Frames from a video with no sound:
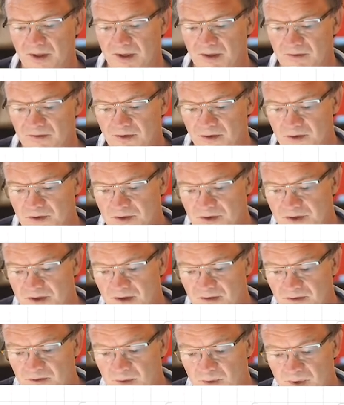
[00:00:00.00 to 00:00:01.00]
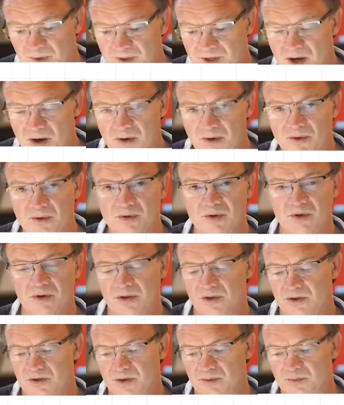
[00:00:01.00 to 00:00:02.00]
Infusionsoft will know
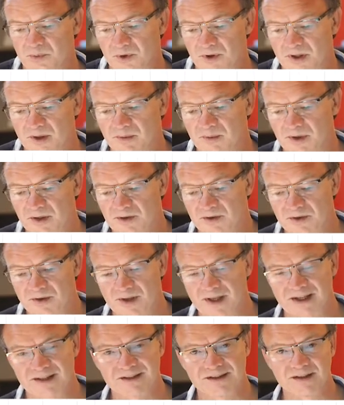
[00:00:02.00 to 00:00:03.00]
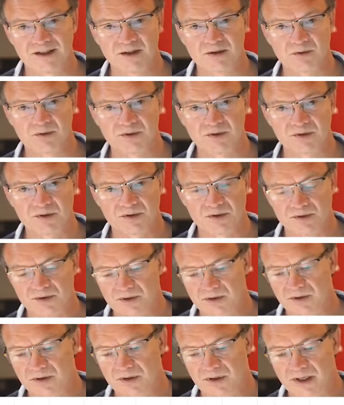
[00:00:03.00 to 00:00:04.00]
to put them into that sequence.
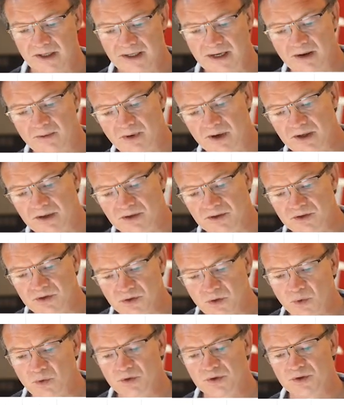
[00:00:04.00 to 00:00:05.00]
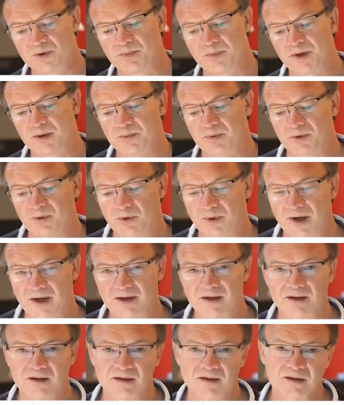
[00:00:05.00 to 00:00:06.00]
And now I can talk to people, or
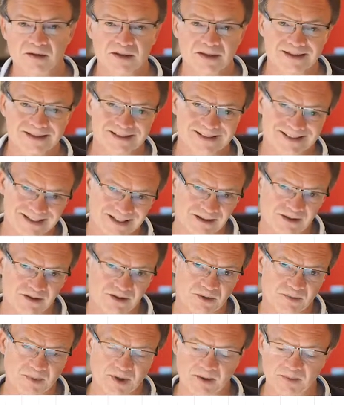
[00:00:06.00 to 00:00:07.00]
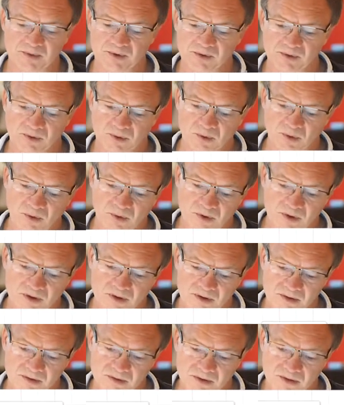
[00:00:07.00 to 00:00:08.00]
I can sell to people, or
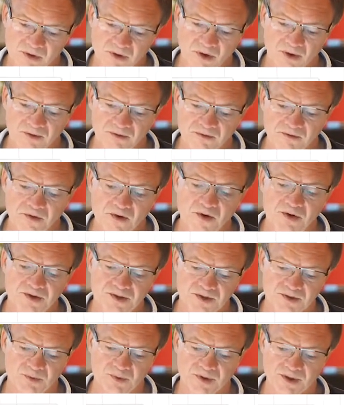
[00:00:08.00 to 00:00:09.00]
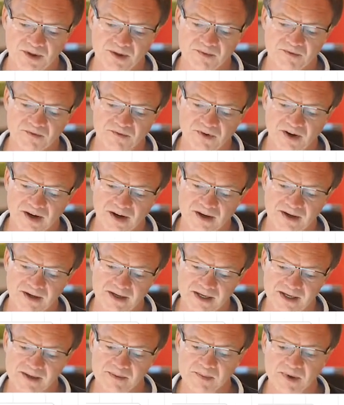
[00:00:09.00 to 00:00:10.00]
converse with them
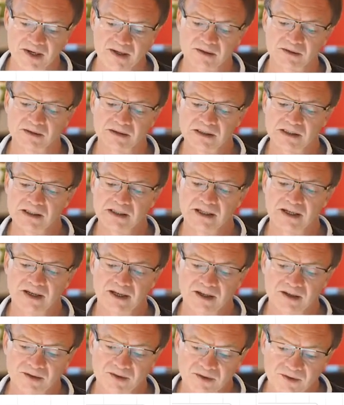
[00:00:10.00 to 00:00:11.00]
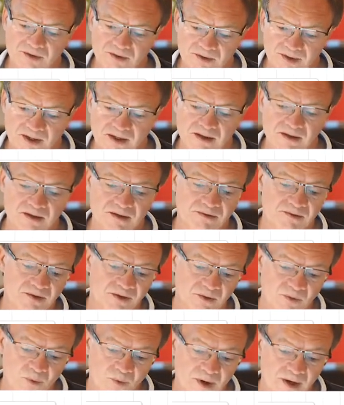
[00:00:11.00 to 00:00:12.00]
via email in 3
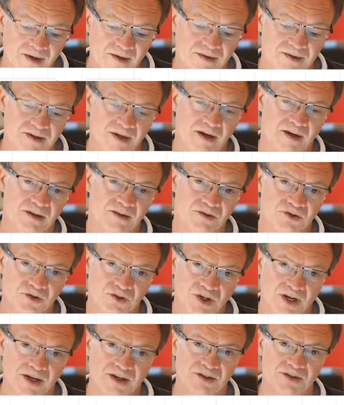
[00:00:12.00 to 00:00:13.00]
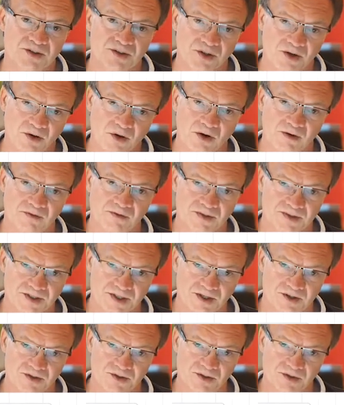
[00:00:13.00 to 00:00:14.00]
different ways. I can change the
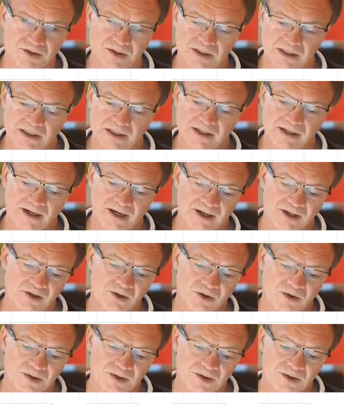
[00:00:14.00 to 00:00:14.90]
conversation, and you